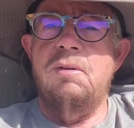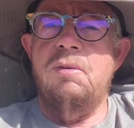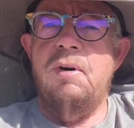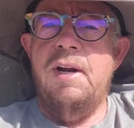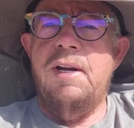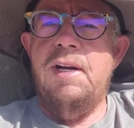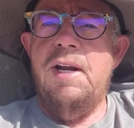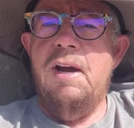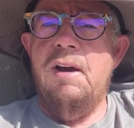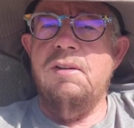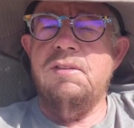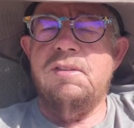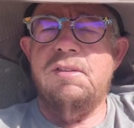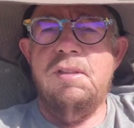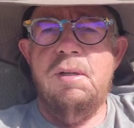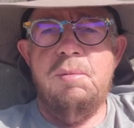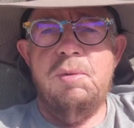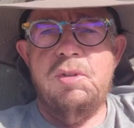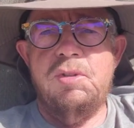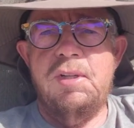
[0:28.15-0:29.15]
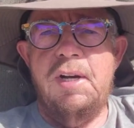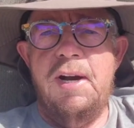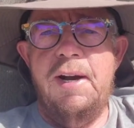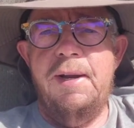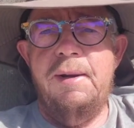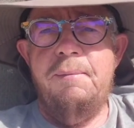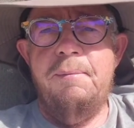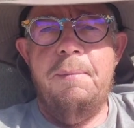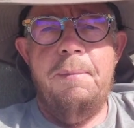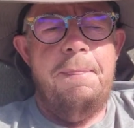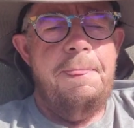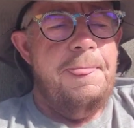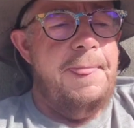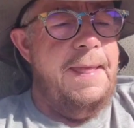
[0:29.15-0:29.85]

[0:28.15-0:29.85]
Right now it's summertime,